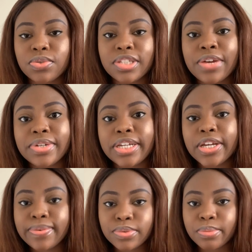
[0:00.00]
that really
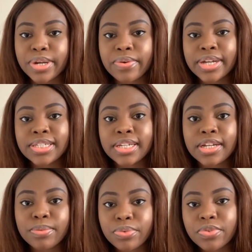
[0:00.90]
helped with my writing
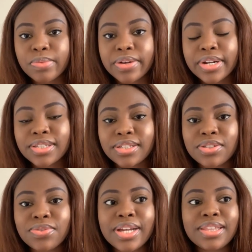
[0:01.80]
and improved my writing.
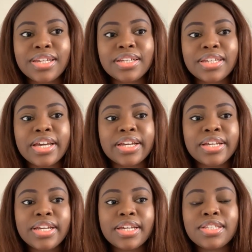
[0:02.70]
So I think
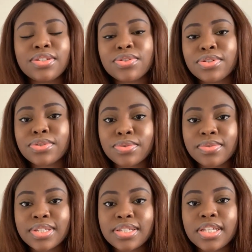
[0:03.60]
getting into the school
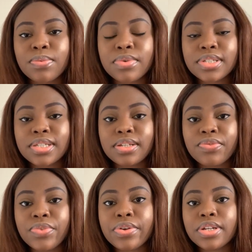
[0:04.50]
system was
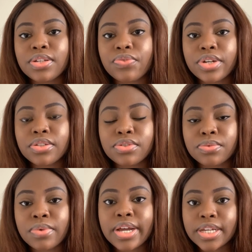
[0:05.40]
very different to
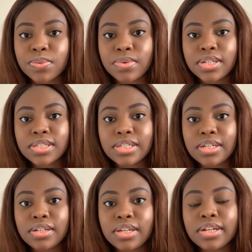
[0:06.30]
what I experienced
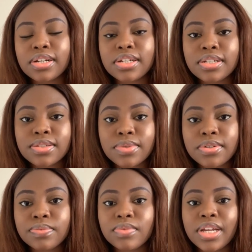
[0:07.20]
in England as
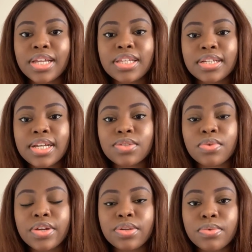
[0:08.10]
well, and I think that's
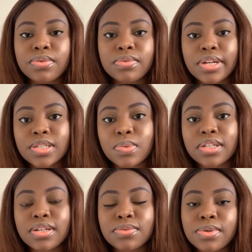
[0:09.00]
what anyone would
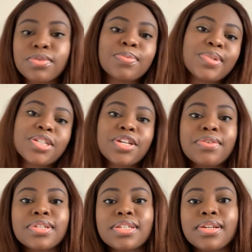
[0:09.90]
expect as well. No
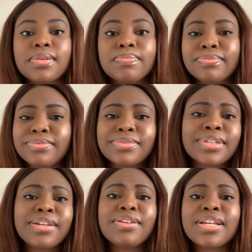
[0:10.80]
plagiarism
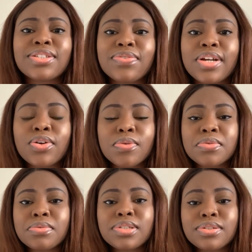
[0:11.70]
and all that stuff that
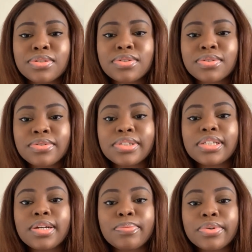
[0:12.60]
comes with
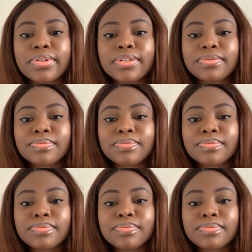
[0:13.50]
schooling abroad.